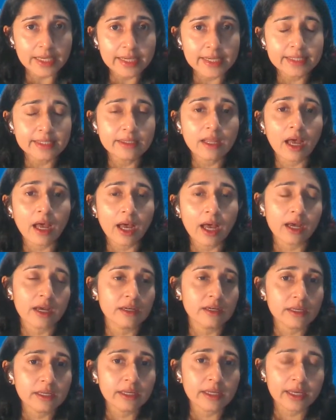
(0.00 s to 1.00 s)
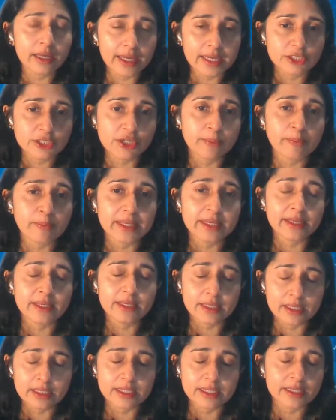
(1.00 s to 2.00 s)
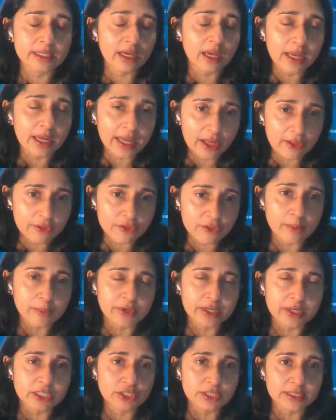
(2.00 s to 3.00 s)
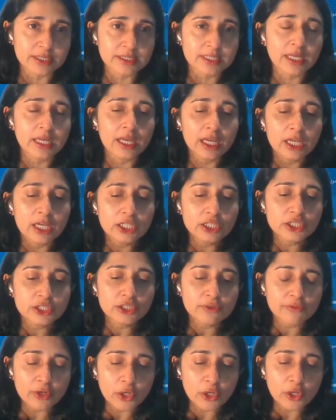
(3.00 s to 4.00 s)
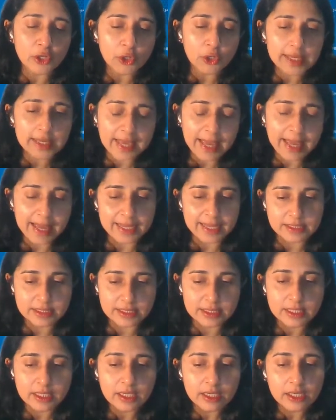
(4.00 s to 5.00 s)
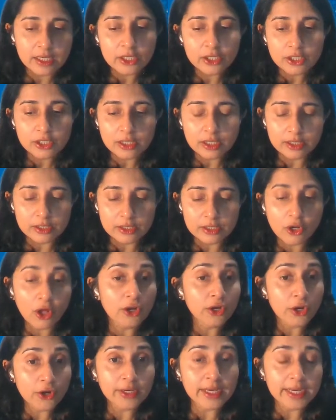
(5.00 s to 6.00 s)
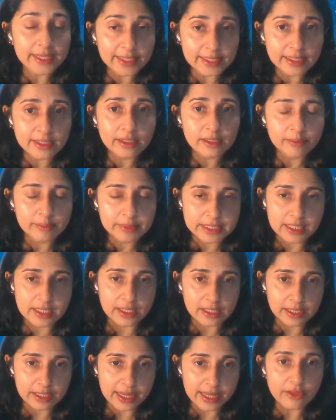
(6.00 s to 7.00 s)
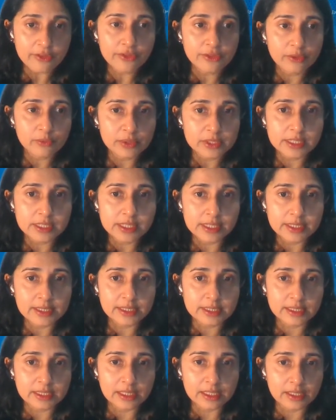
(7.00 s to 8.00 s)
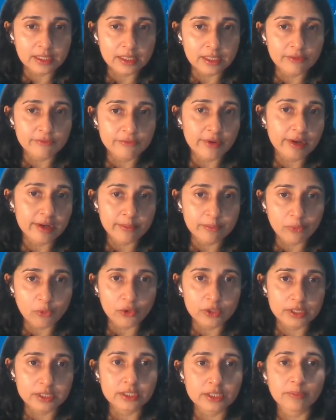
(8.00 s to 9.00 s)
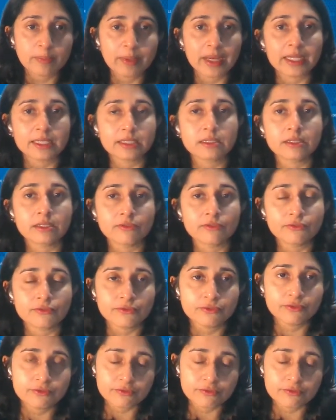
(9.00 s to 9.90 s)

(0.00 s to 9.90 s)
in our HMP, in our health operations, sort of looking at not only maternal health, which is a very important part of